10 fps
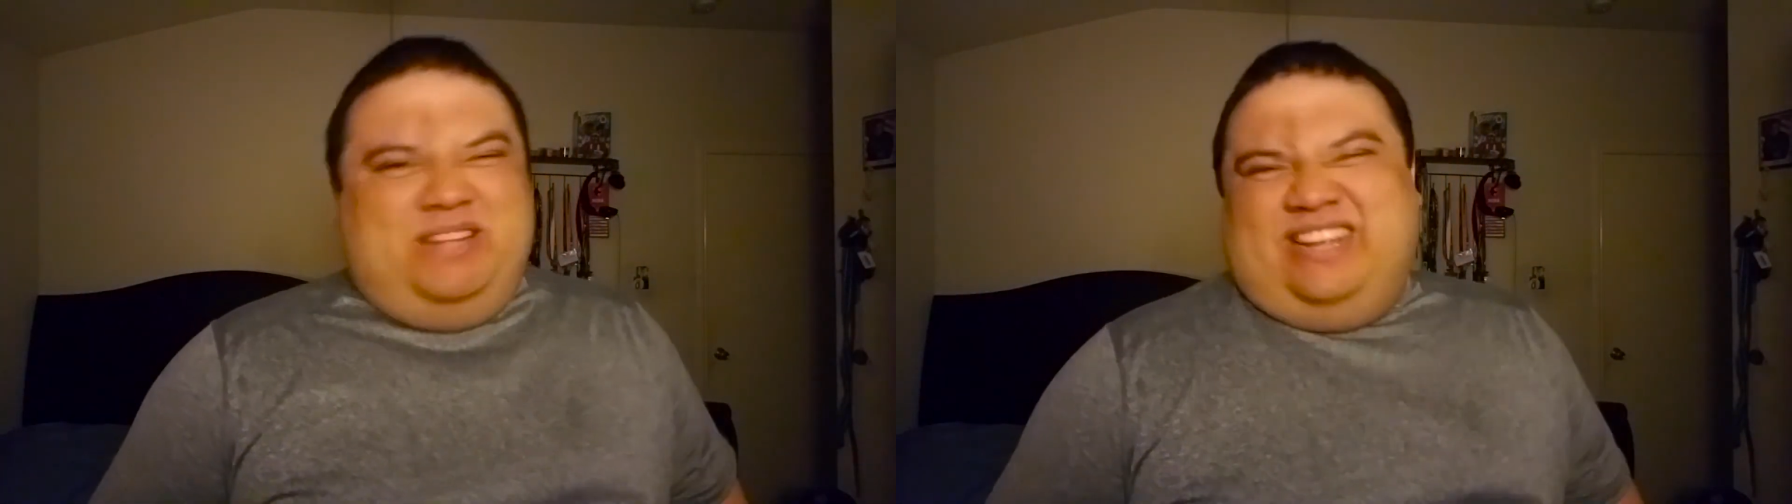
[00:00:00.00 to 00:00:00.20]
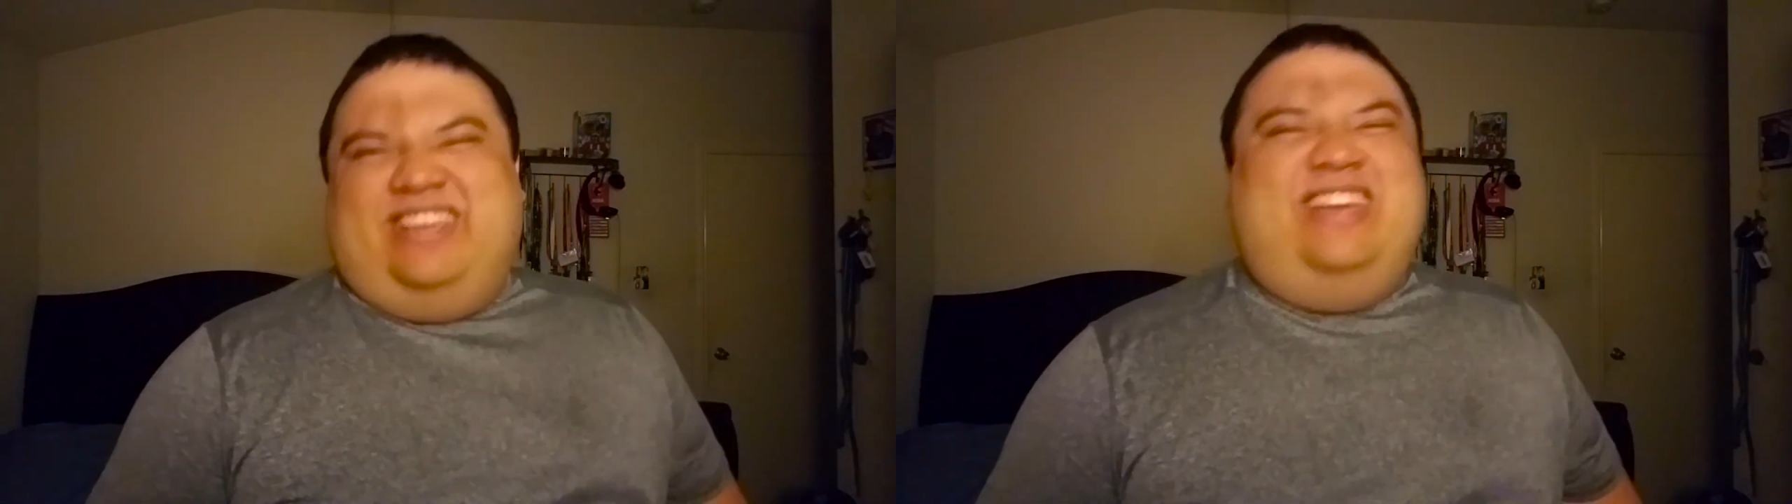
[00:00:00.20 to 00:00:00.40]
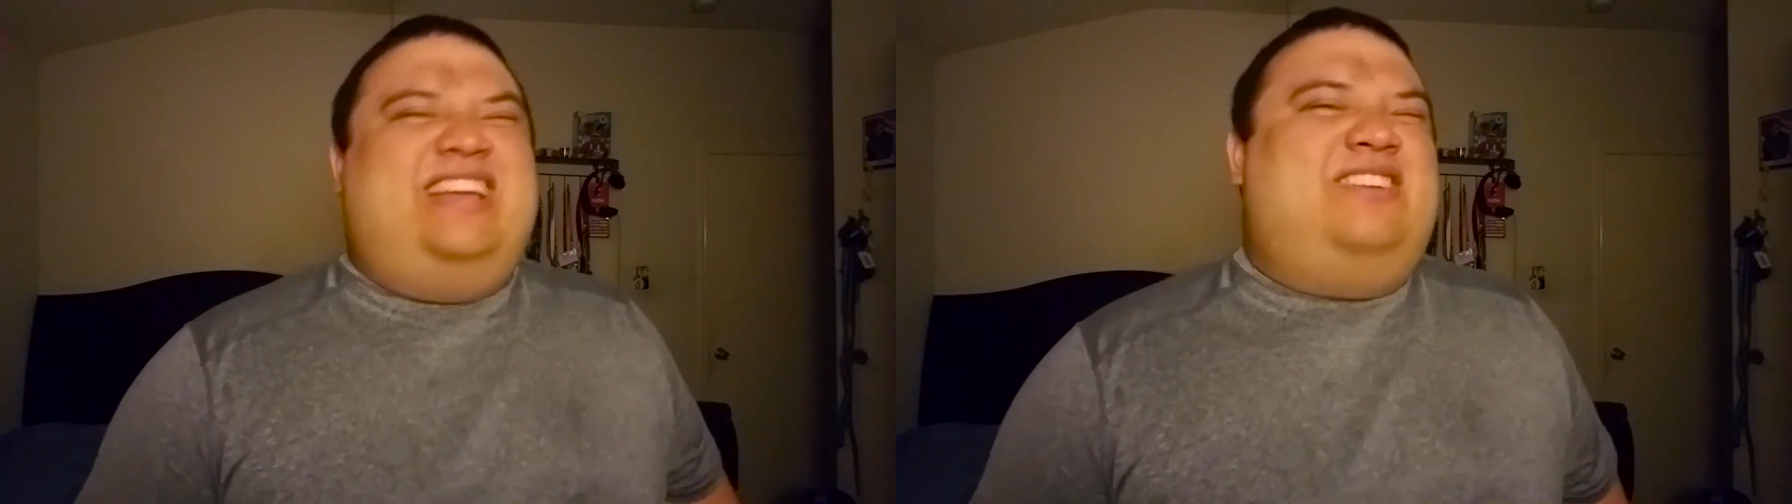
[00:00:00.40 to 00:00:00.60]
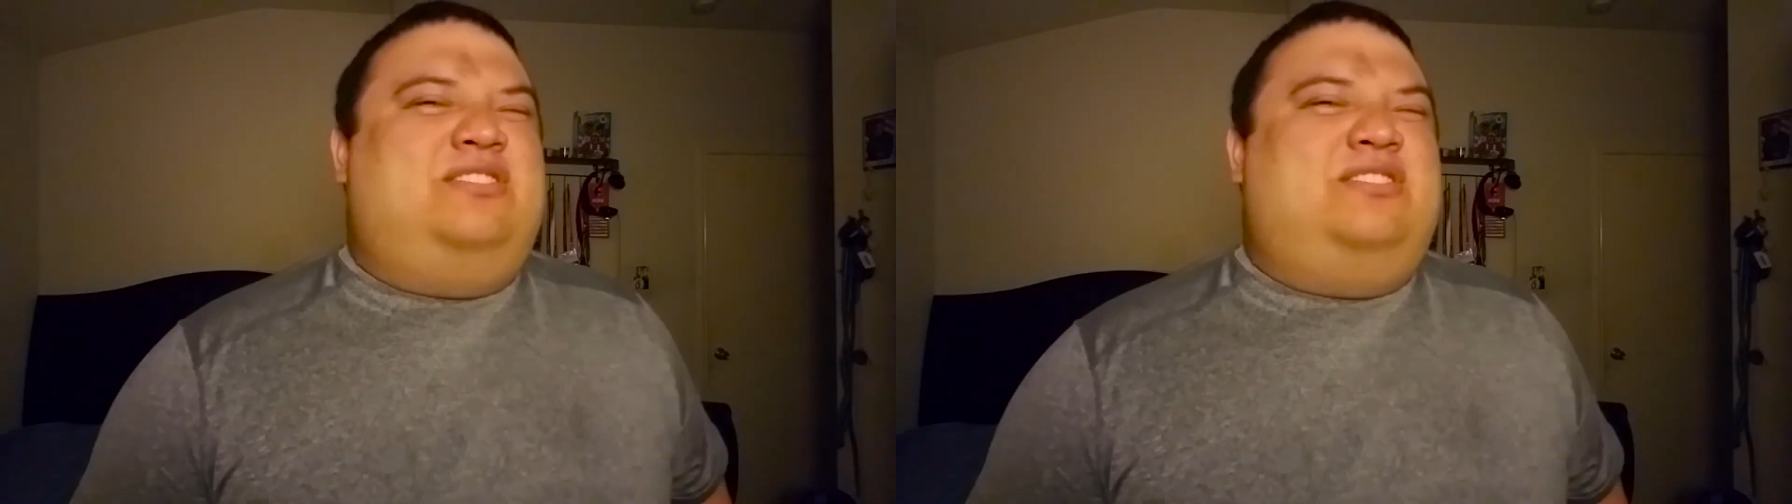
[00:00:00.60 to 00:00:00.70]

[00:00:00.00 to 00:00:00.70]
But a kick